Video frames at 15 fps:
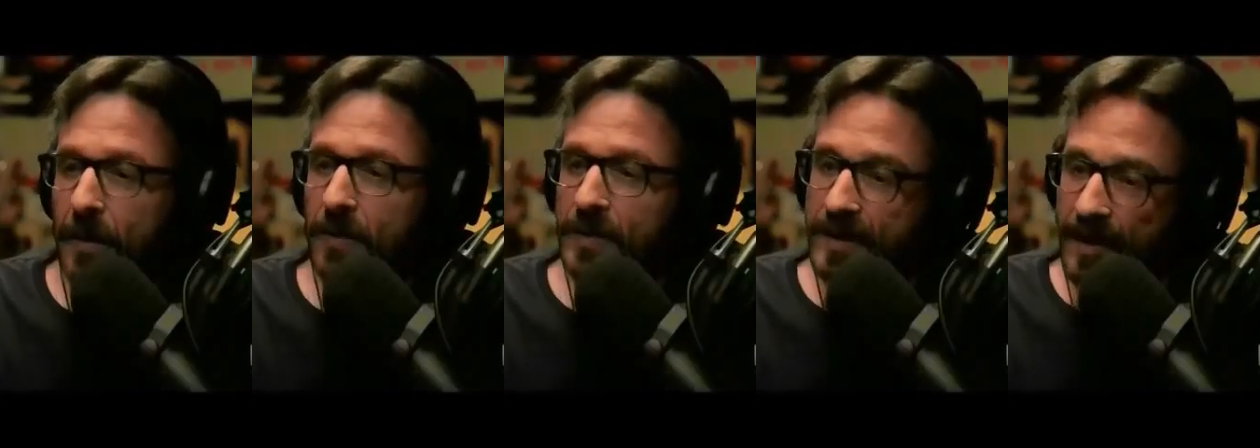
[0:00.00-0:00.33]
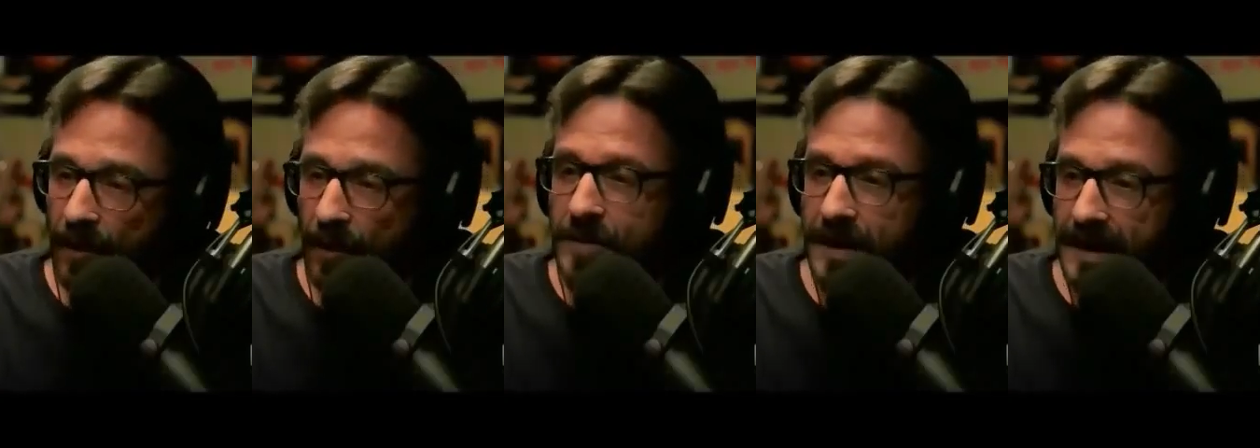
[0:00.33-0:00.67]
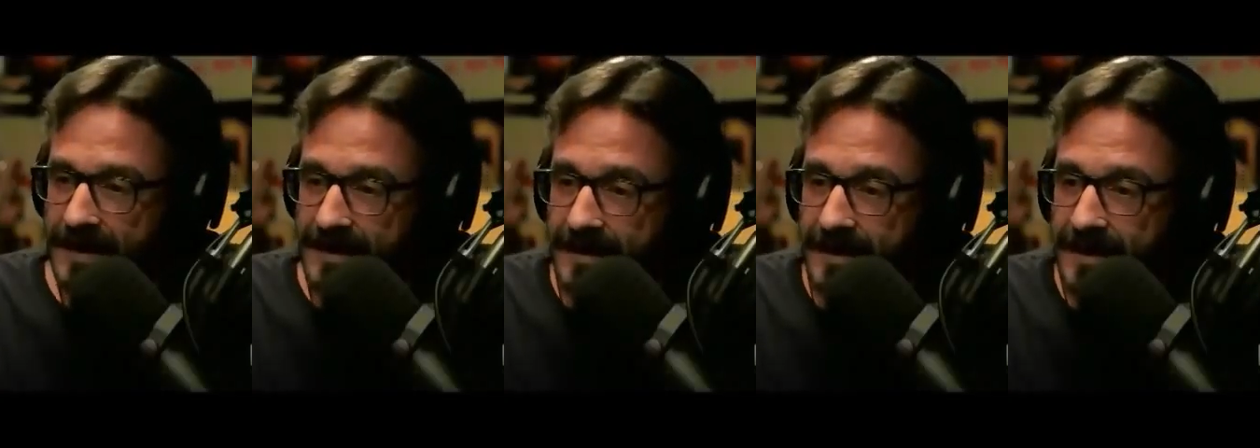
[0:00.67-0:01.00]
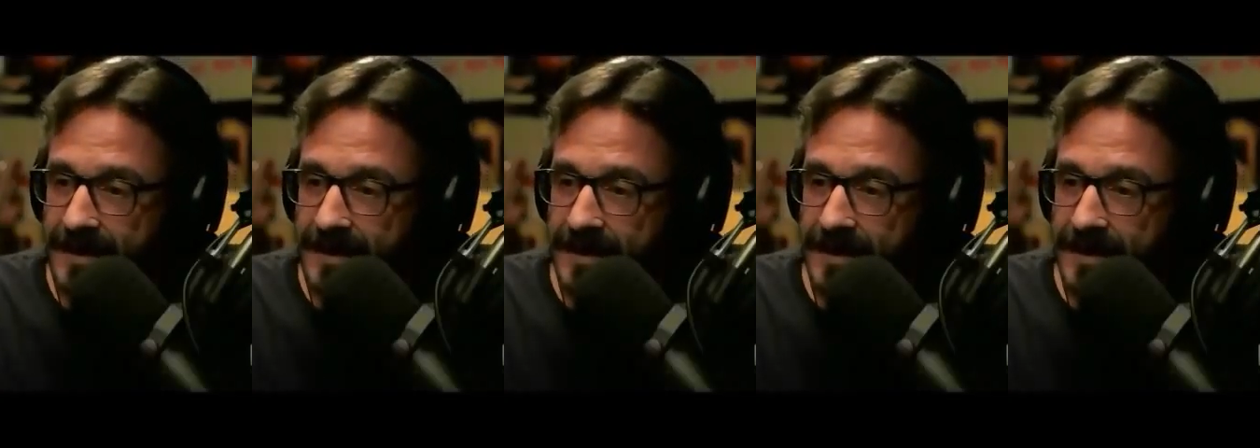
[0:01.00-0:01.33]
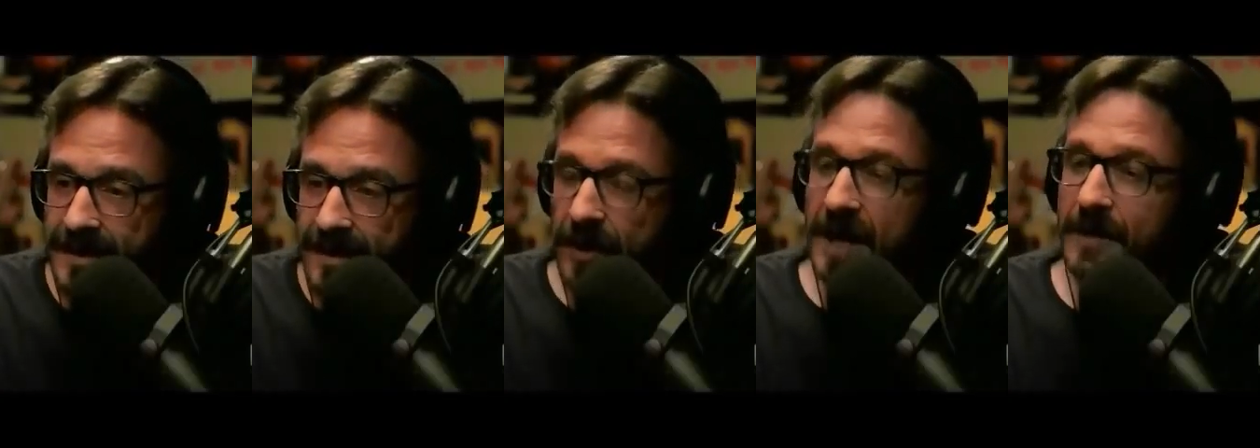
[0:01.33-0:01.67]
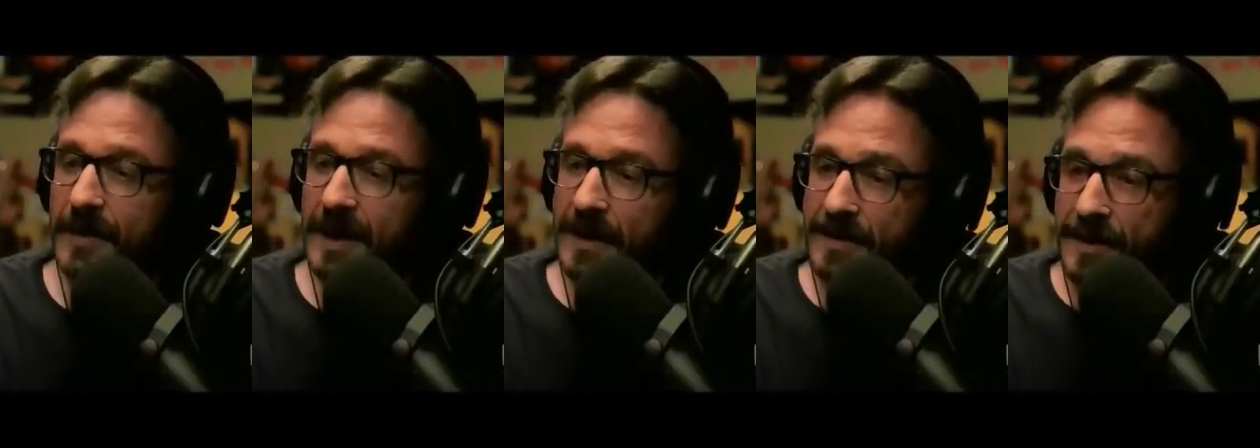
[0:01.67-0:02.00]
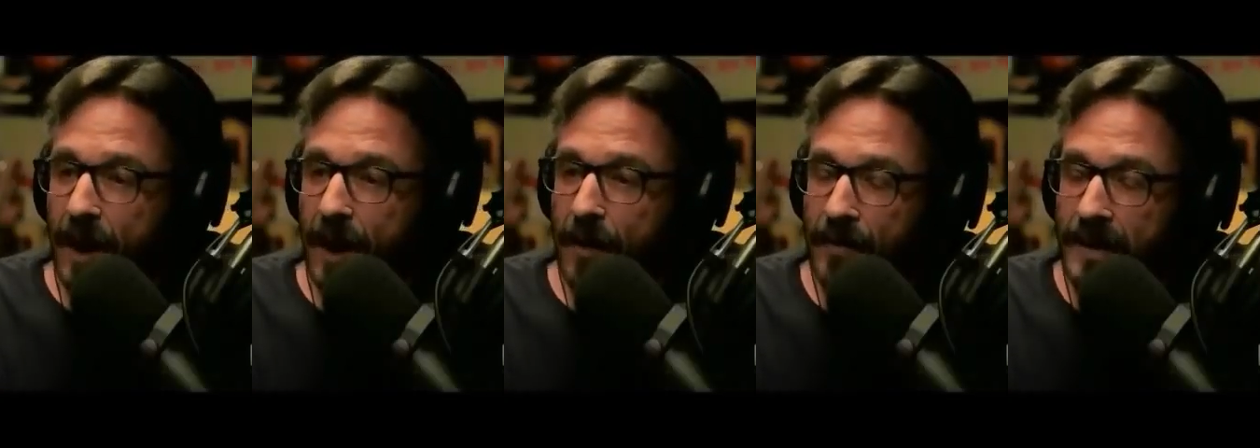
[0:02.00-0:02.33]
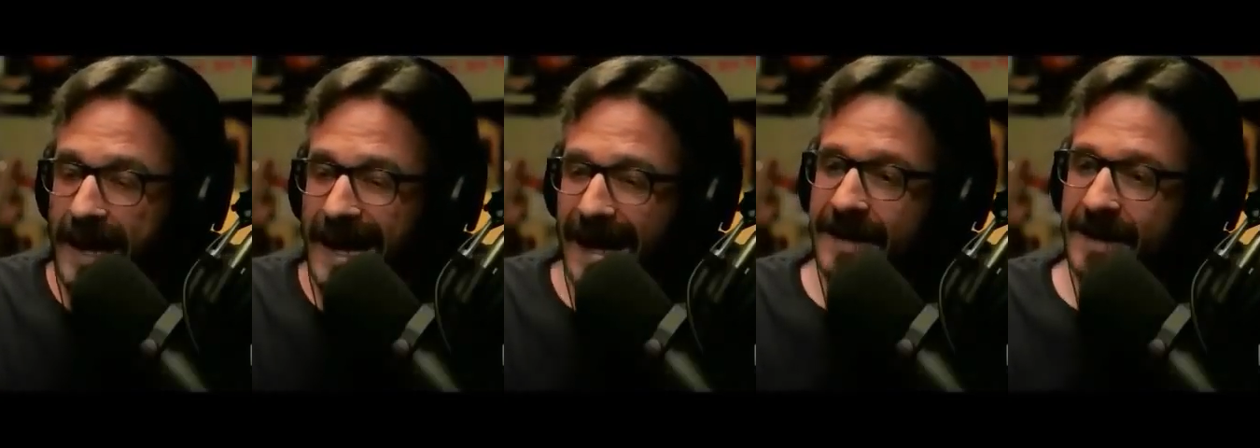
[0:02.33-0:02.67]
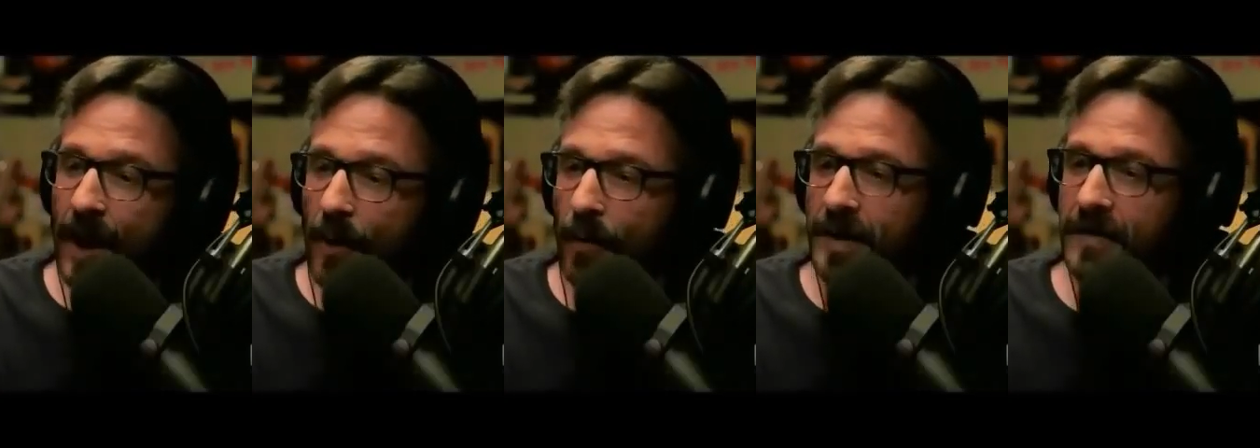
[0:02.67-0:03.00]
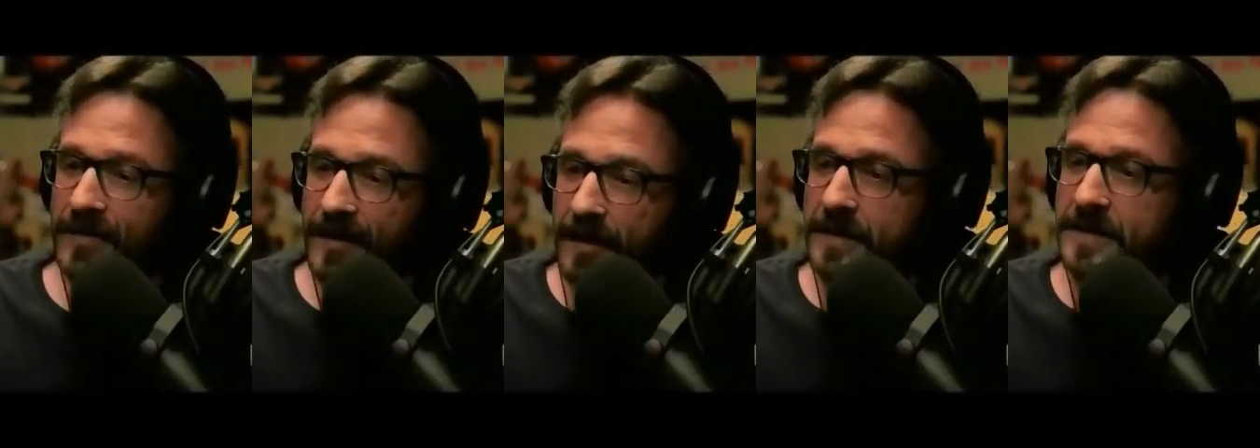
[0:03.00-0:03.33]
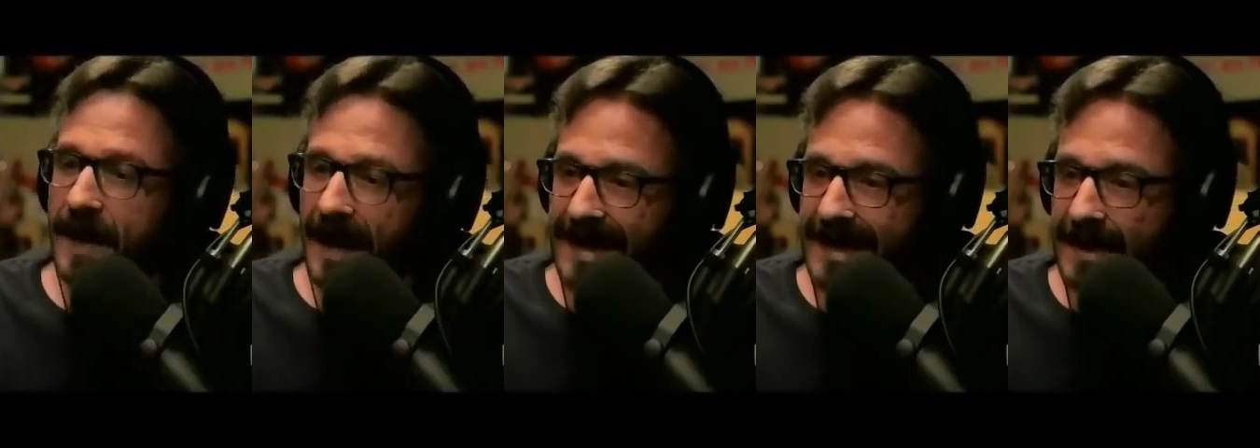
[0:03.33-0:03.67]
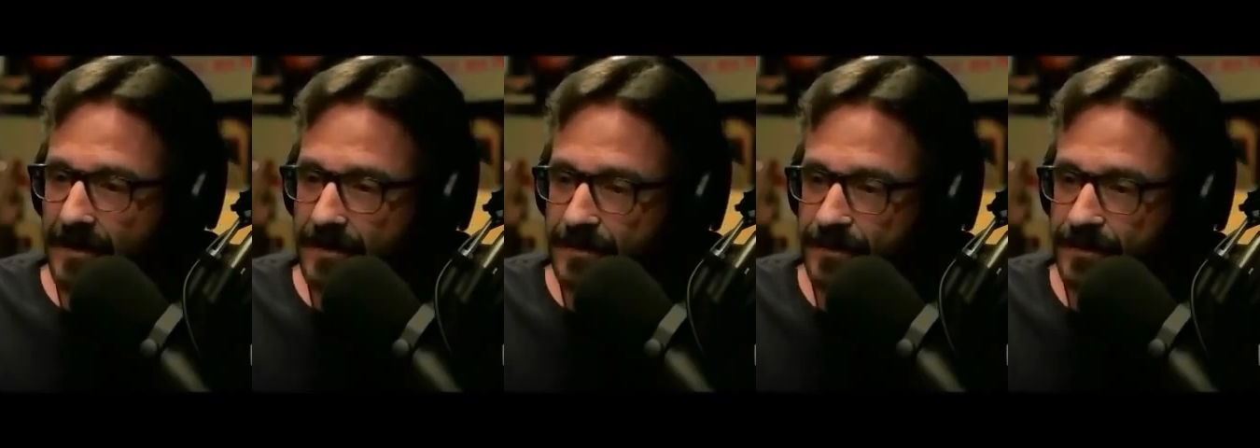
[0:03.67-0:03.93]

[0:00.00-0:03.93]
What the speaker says: don't cool it, you're going to be alone and no one is going to like you.